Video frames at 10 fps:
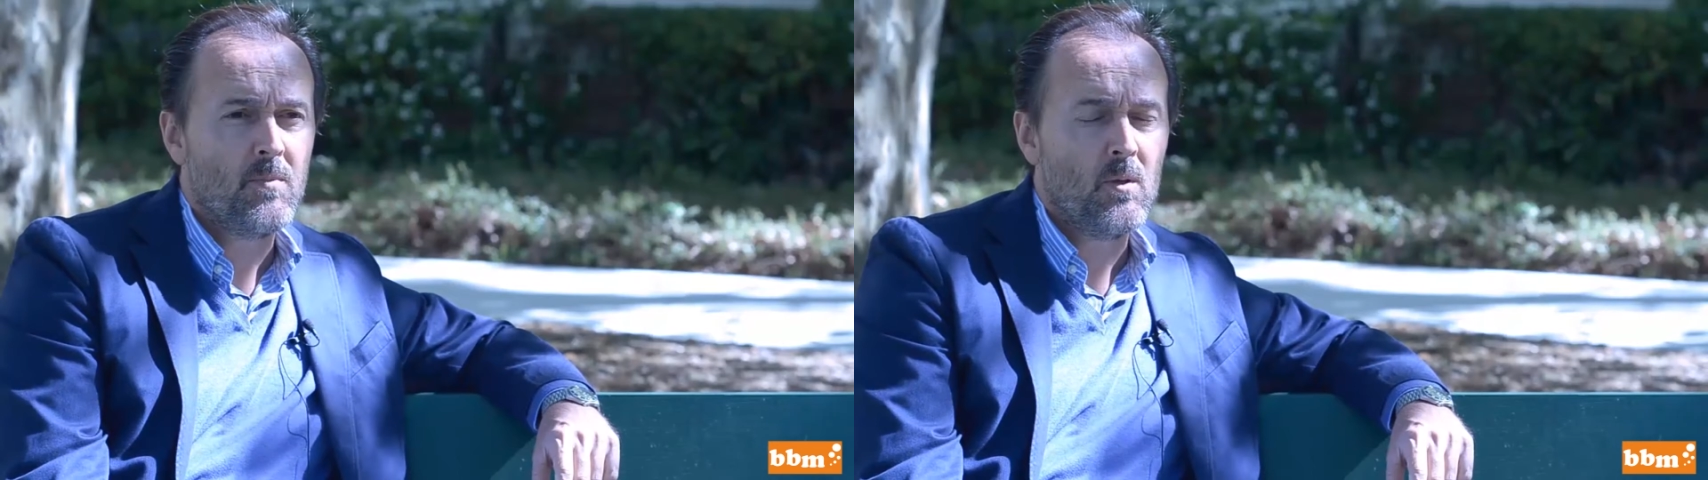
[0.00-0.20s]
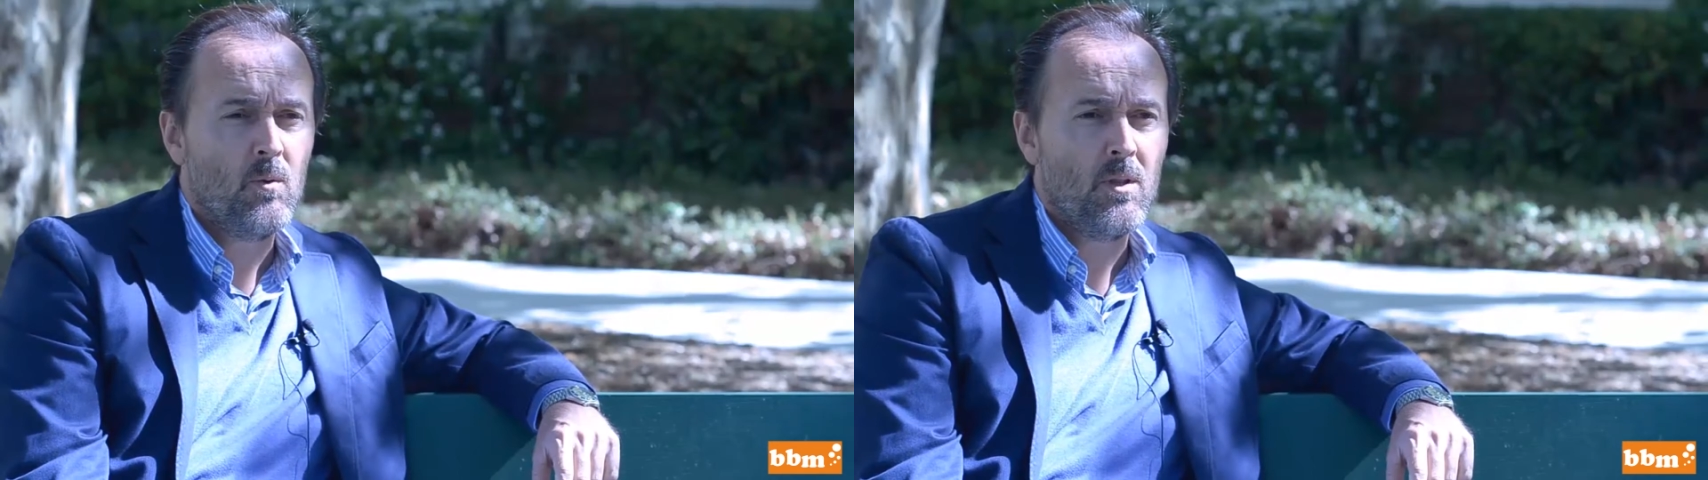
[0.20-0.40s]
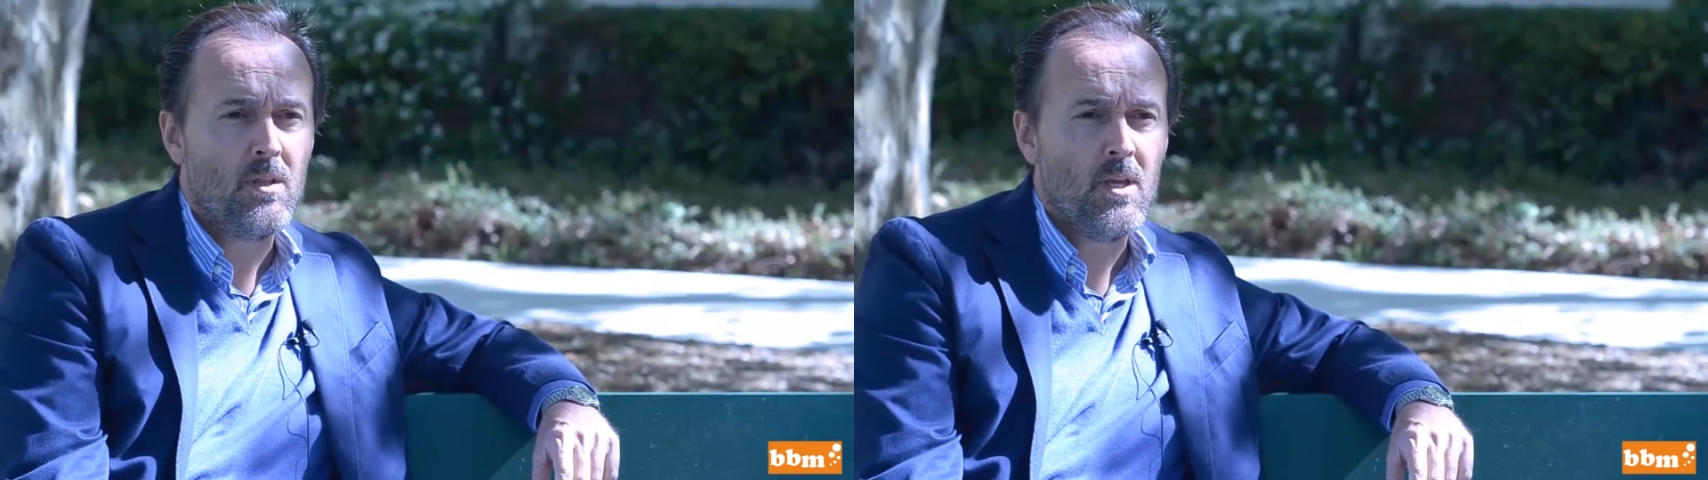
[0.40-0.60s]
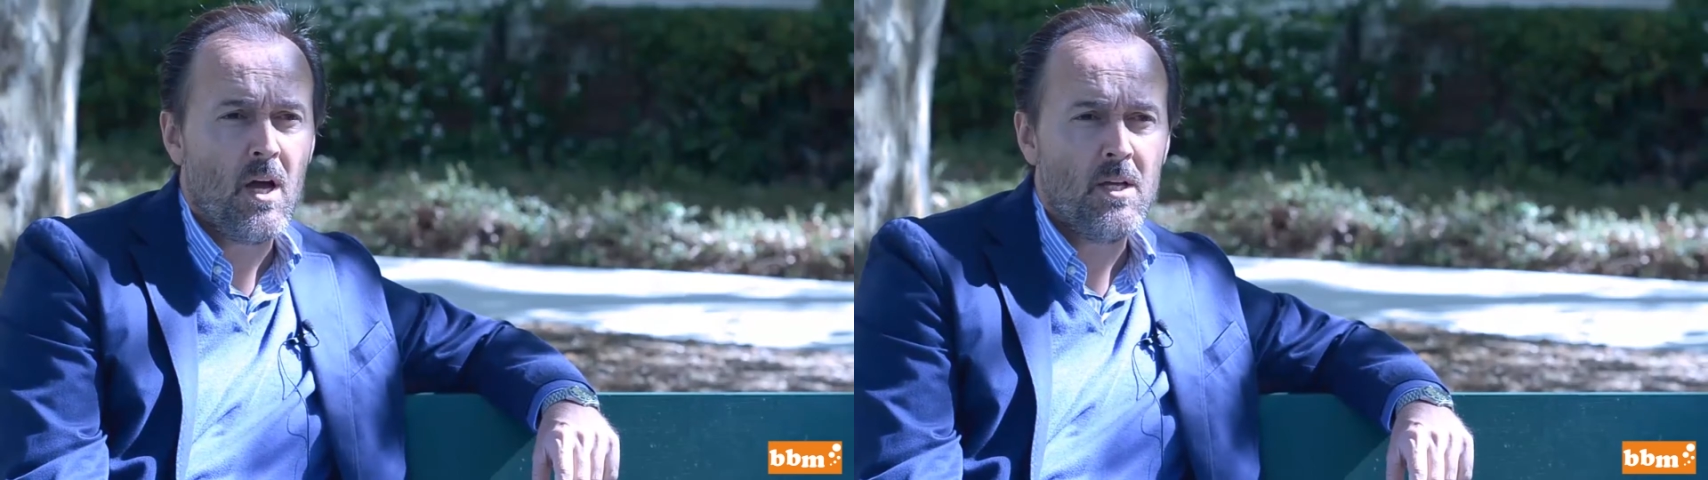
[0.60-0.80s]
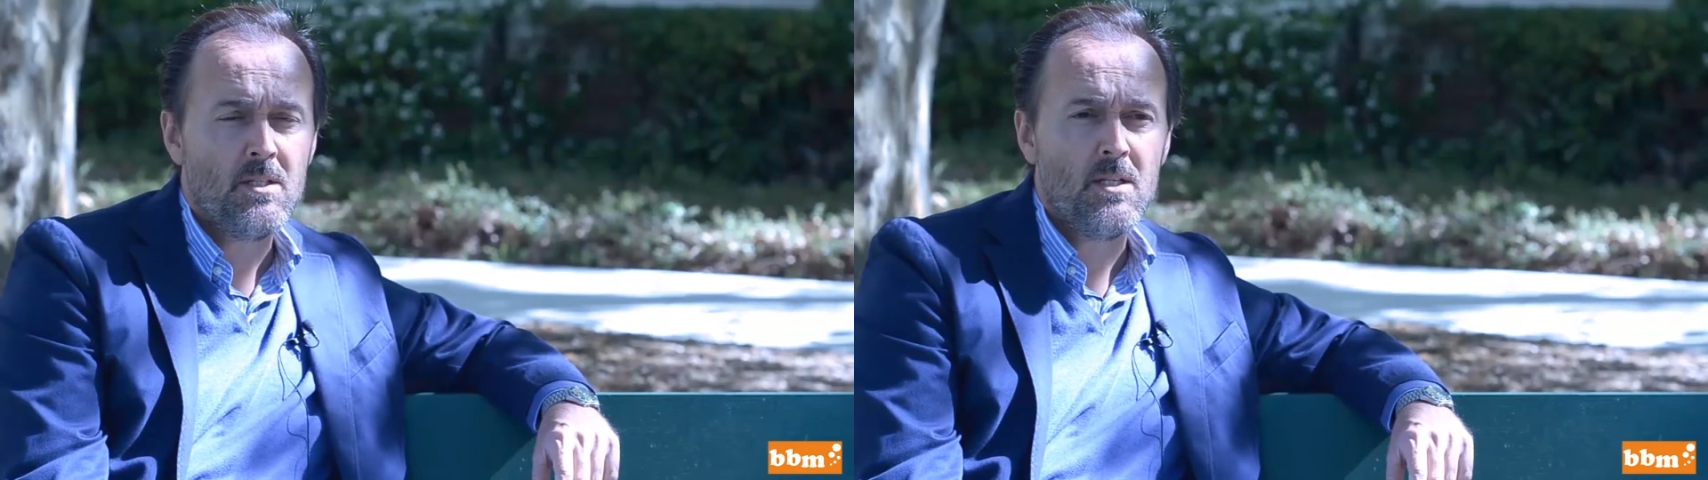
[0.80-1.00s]
with the
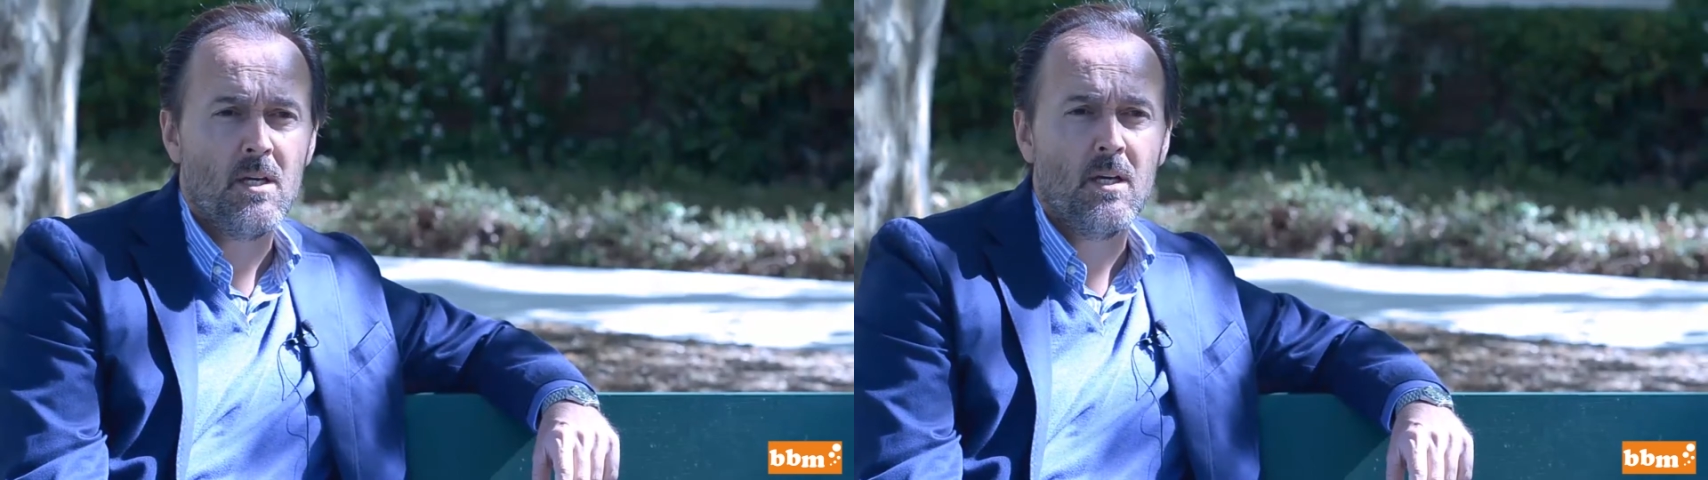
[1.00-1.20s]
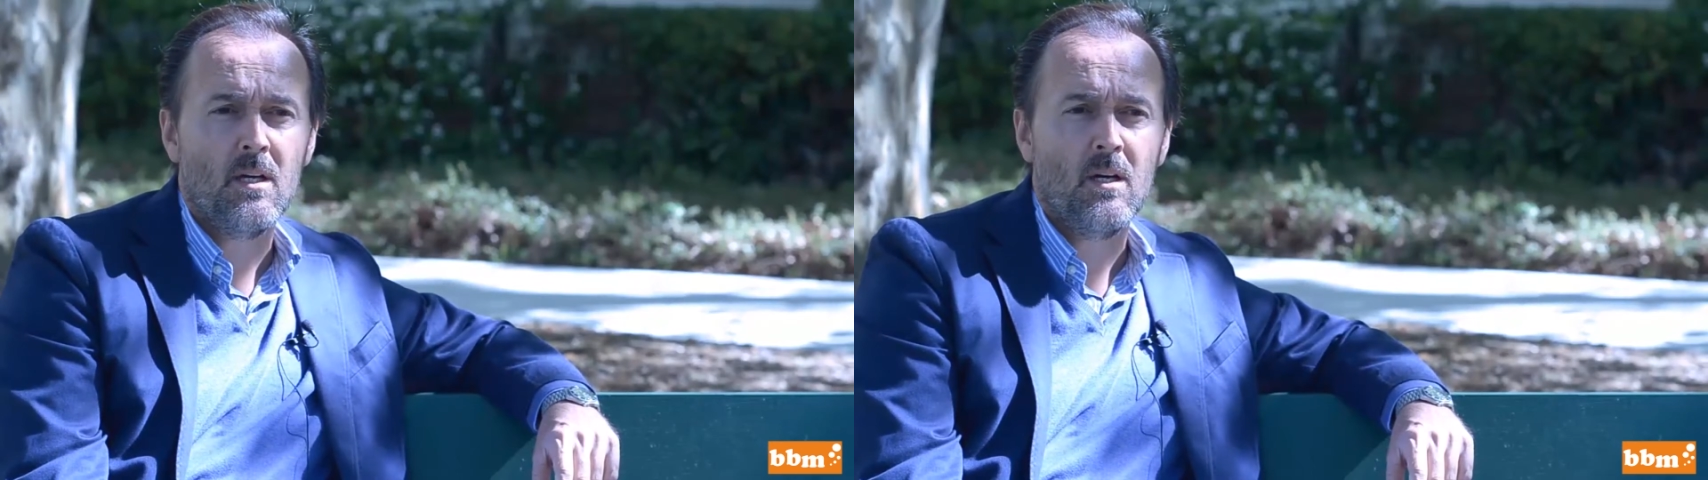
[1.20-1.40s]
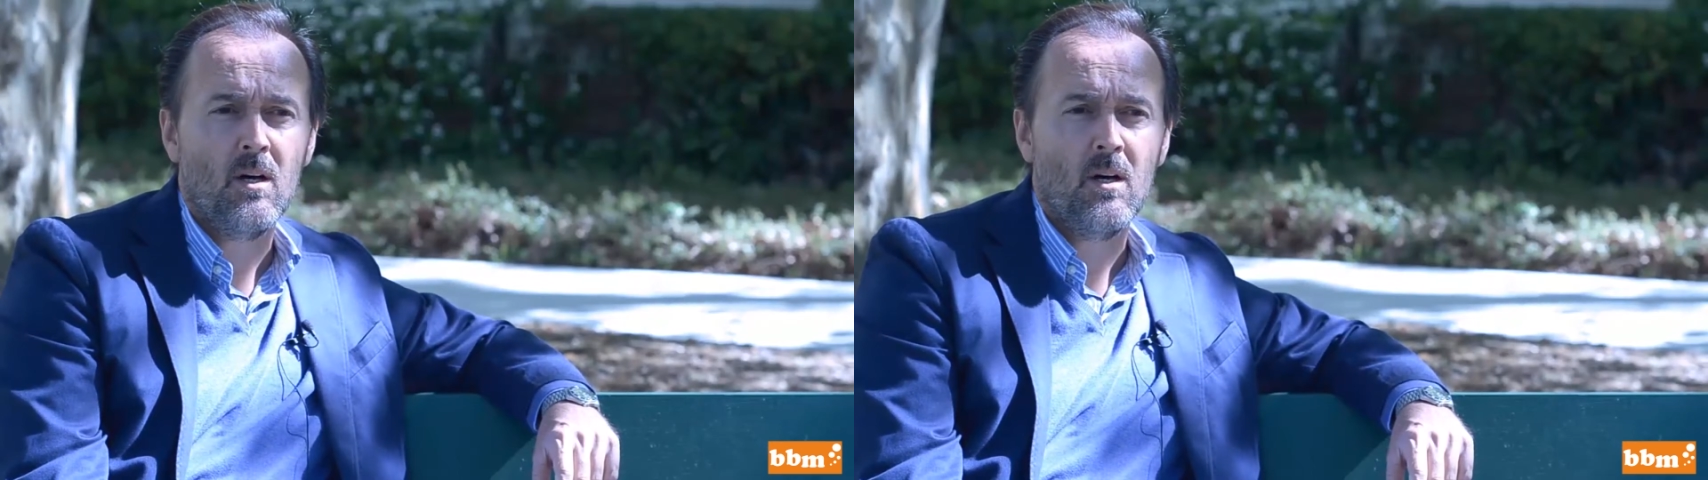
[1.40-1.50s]
idea